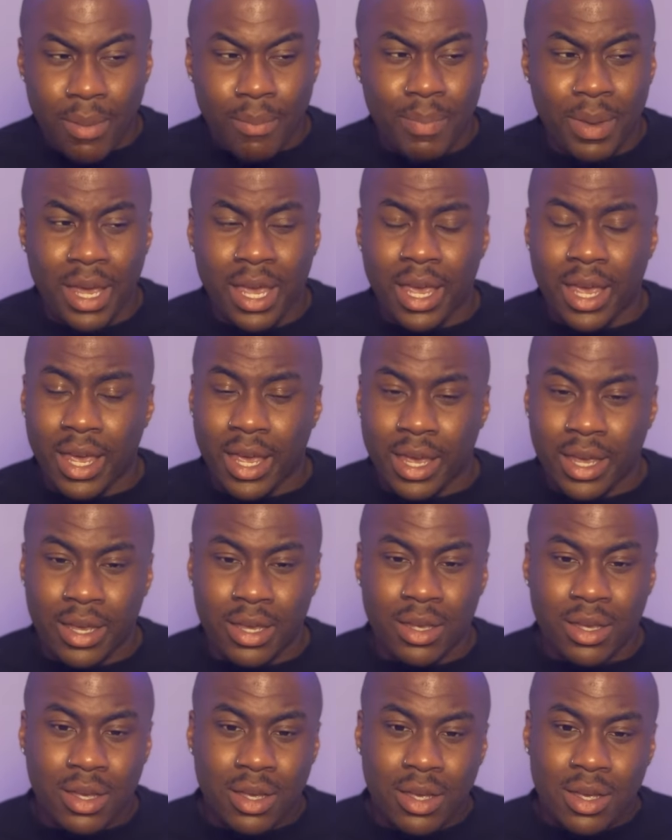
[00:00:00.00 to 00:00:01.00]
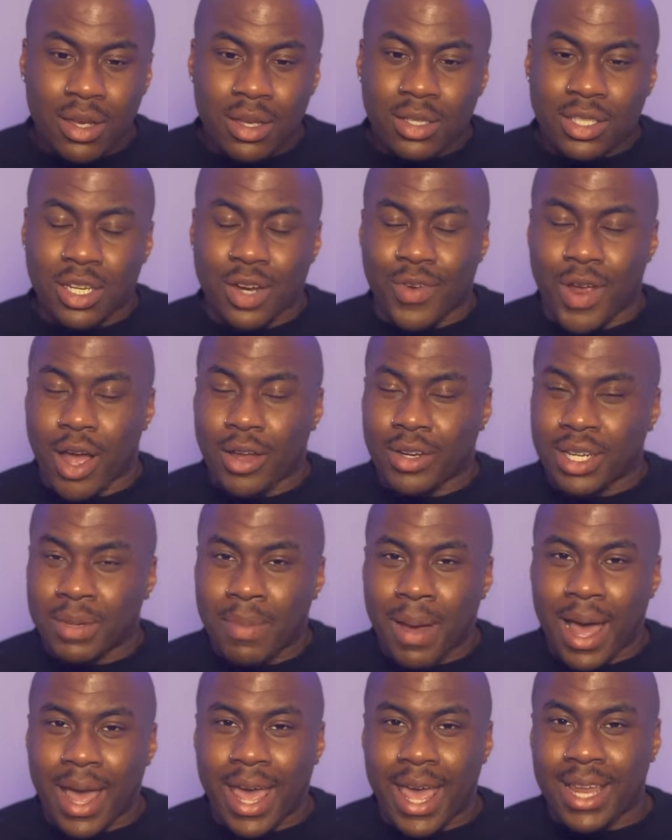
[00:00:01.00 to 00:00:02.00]
being surrounded
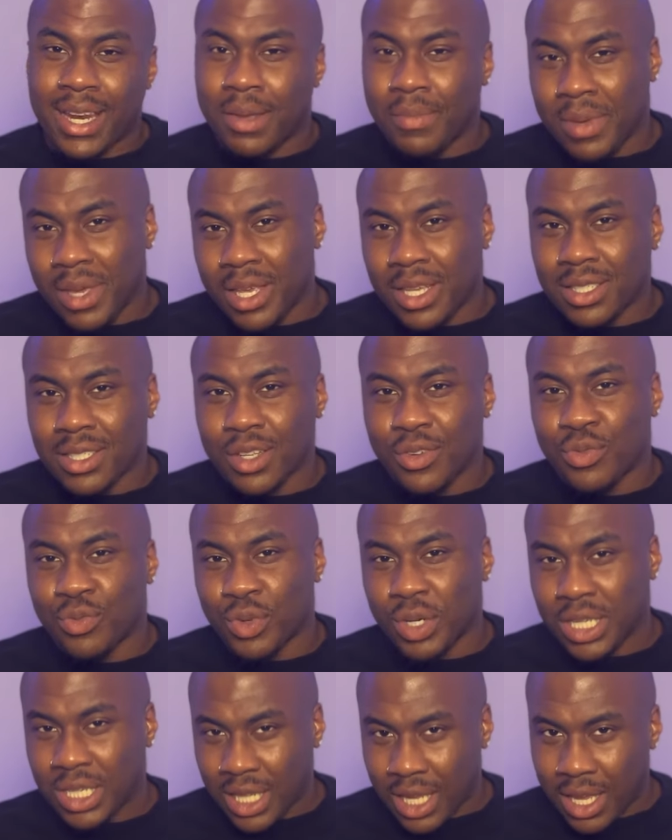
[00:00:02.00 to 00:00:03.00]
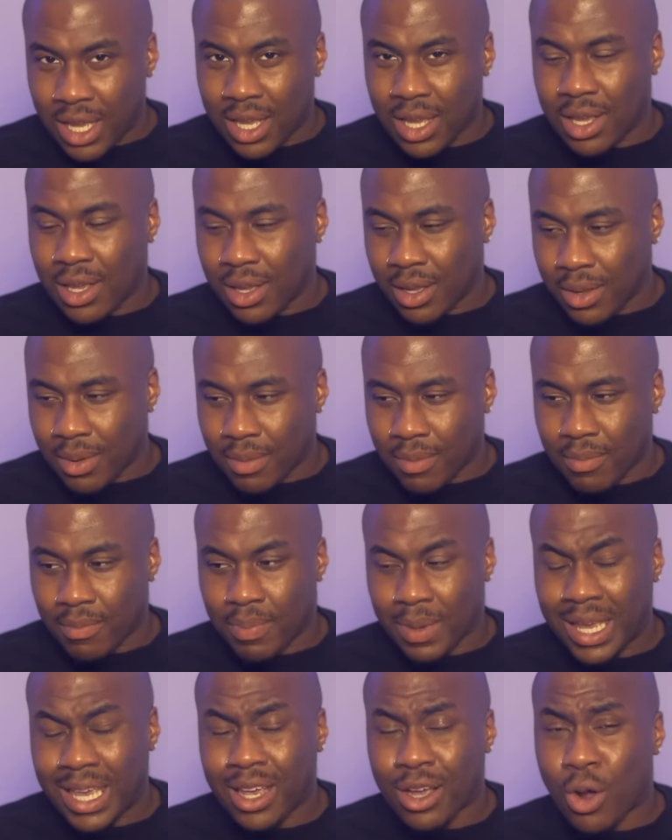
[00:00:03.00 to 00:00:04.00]
by enemies and really
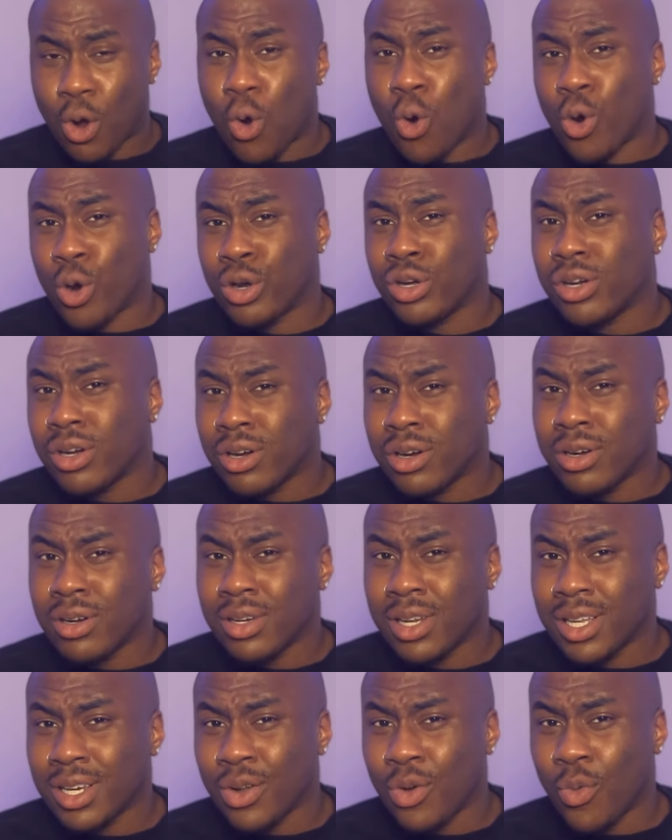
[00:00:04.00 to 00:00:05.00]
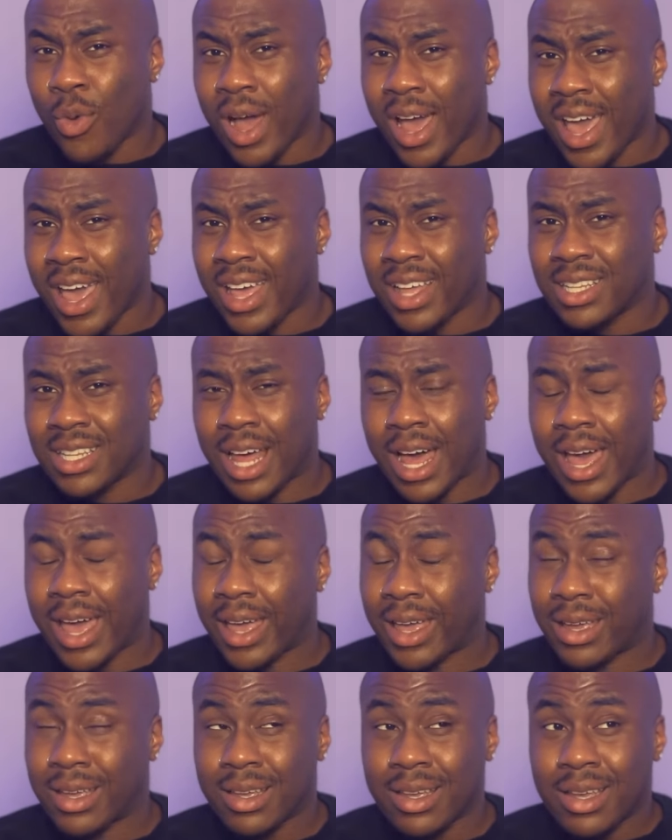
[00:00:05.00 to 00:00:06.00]
being cornered in a way.
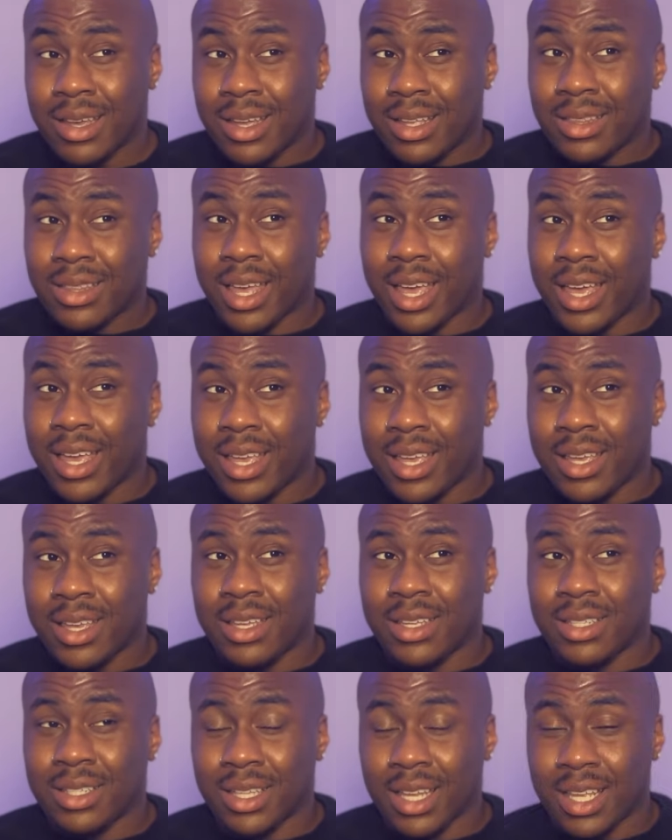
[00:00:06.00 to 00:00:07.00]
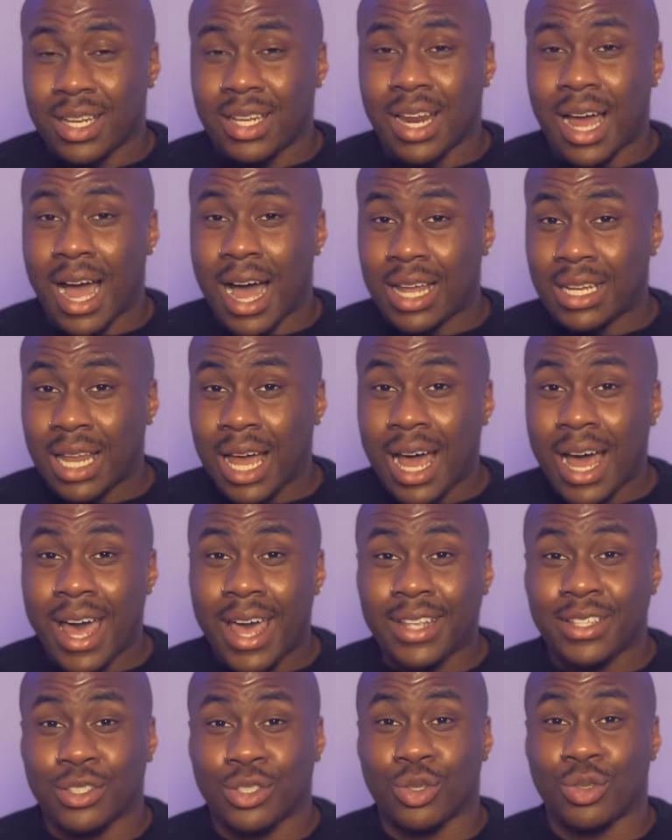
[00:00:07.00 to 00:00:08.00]
Like, they needed
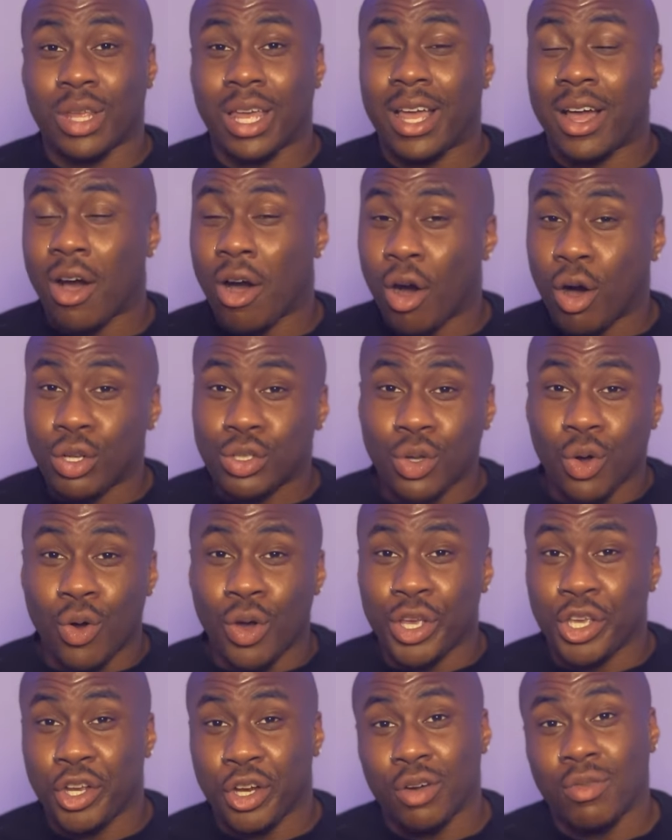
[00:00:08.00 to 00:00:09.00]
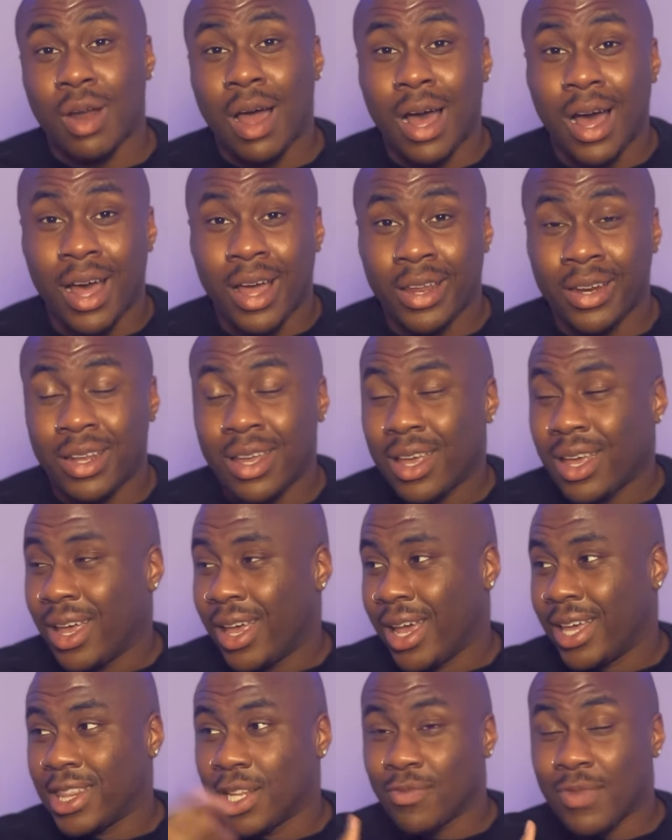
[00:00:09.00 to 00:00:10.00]
allies, and so they called on Euron
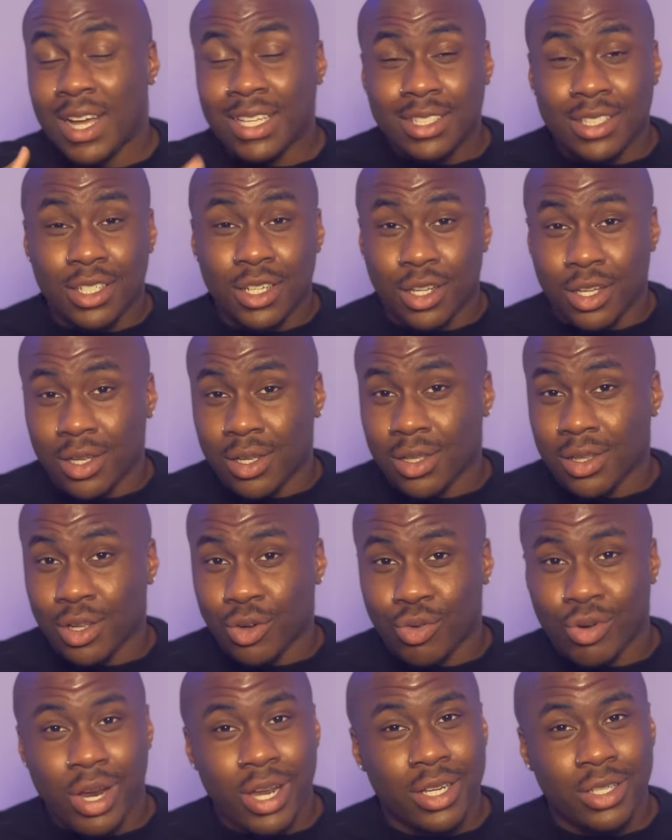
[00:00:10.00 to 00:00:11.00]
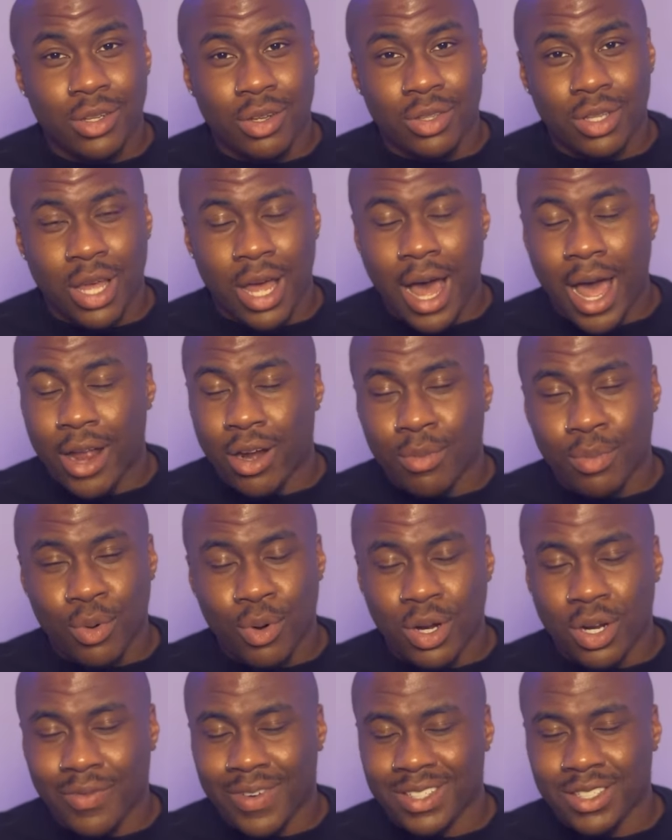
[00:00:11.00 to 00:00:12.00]
and the rest of the the great the
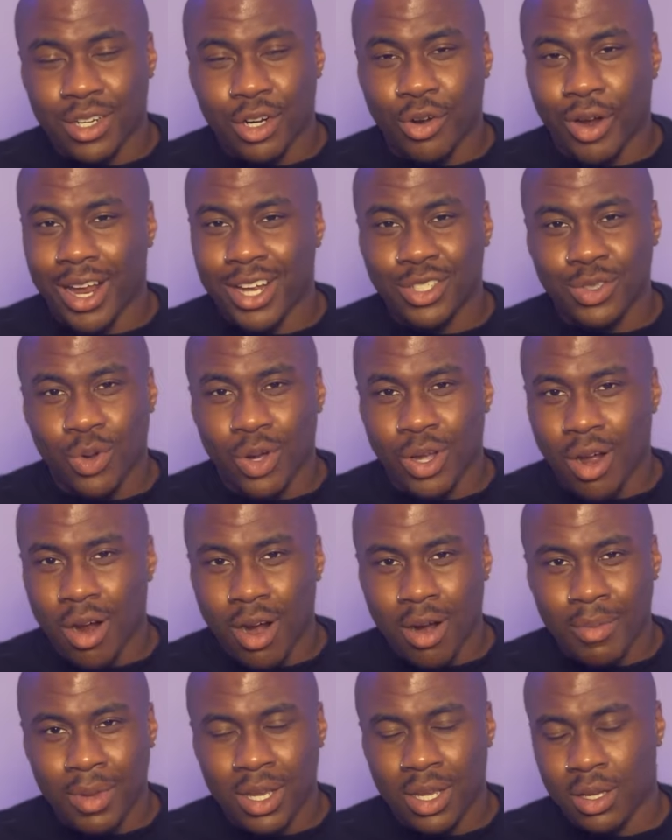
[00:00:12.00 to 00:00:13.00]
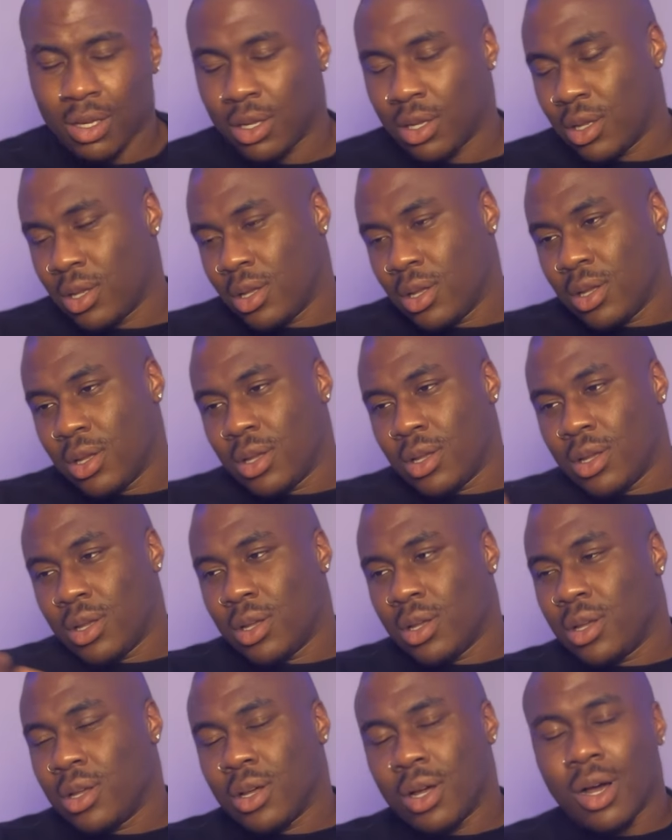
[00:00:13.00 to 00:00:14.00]
Ironborn, the rest of the Greyjoy army.
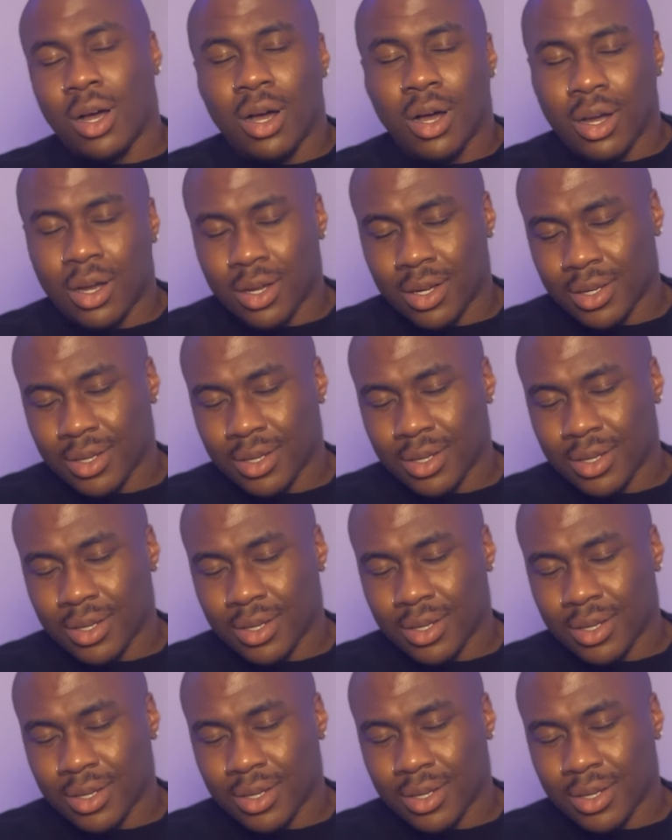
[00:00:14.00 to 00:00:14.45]
Ugh.